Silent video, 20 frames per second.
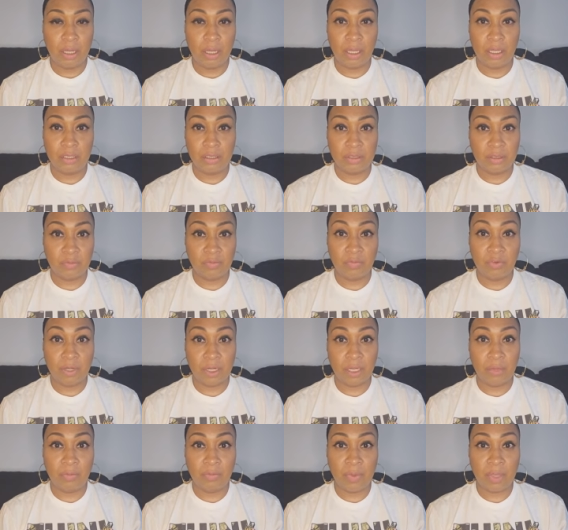and some
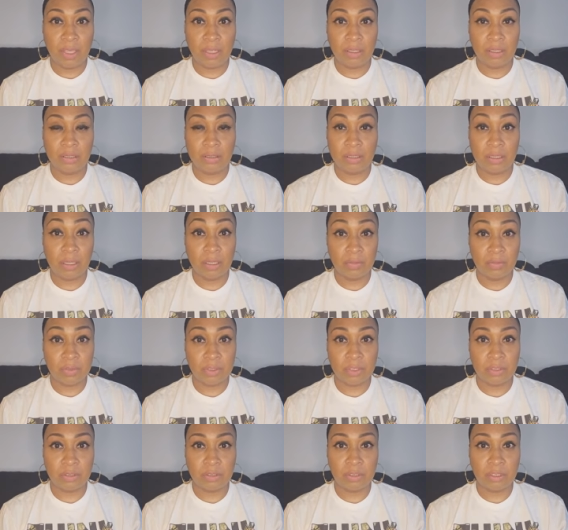fucking men
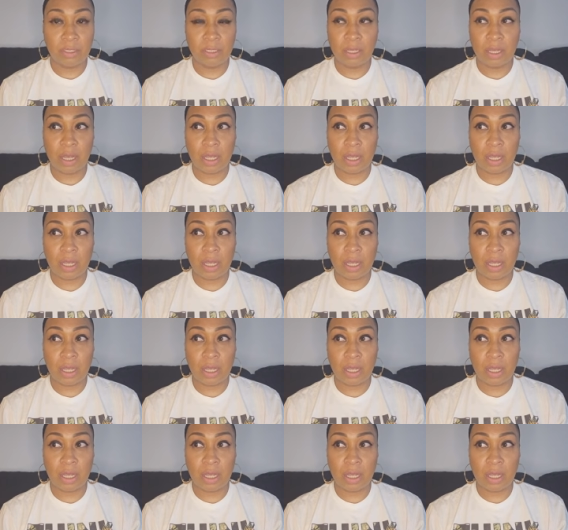Tims and shit.